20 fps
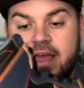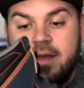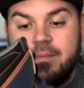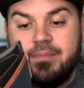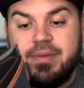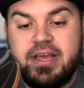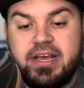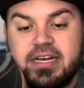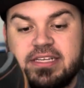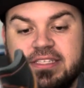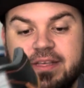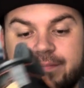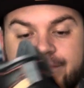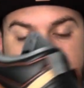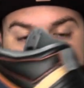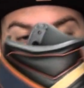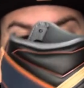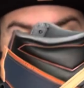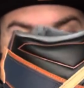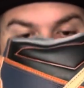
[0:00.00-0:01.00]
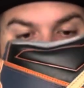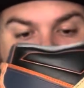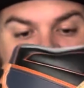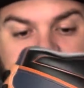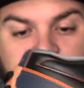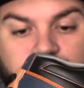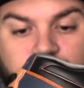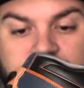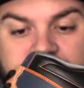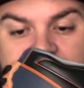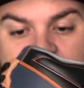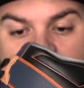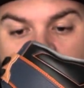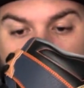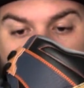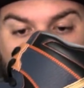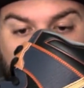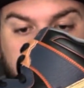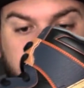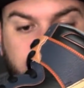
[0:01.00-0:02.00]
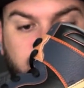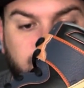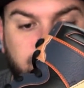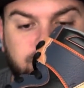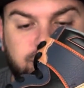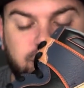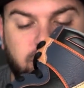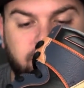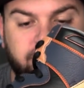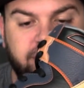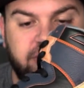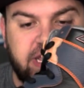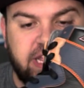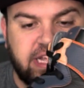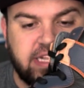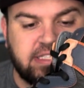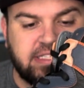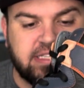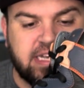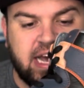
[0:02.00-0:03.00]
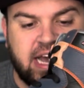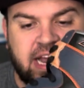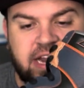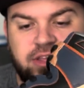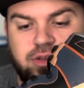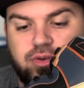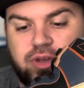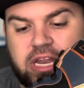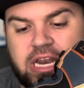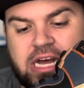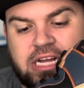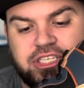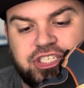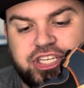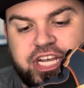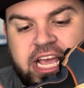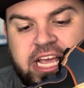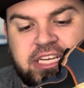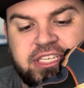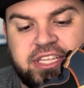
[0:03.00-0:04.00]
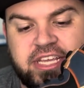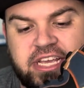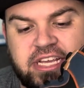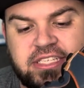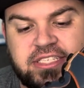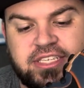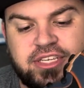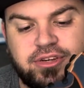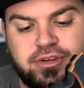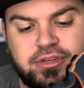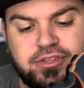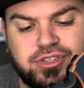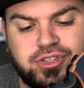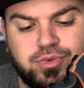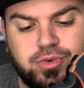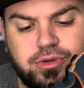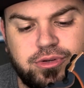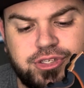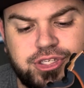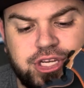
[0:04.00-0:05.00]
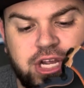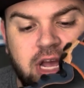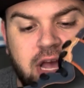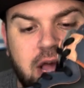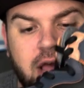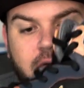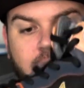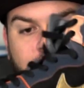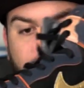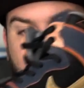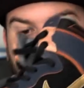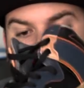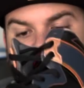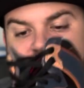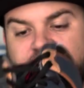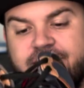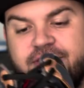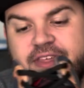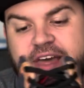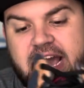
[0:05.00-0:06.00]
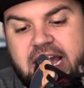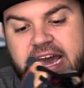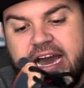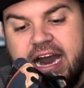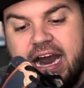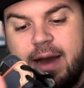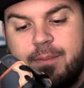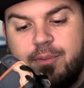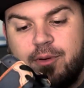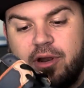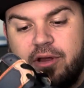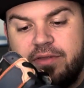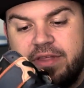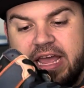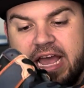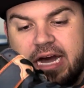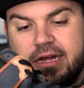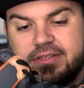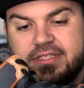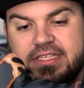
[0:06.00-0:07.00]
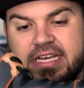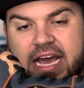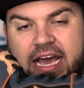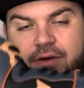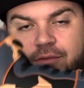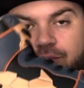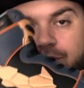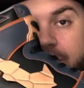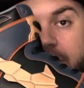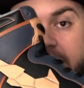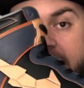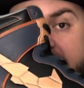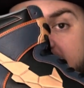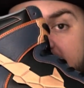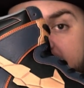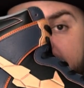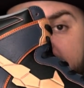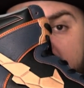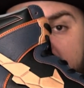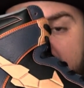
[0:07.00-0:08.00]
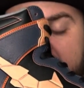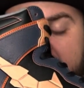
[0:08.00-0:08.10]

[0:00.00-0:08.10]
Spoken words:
because it mismatches with the gold swoosh on the inside. You cannot change the interior swoosh. But I think that copper on the outside really gives it a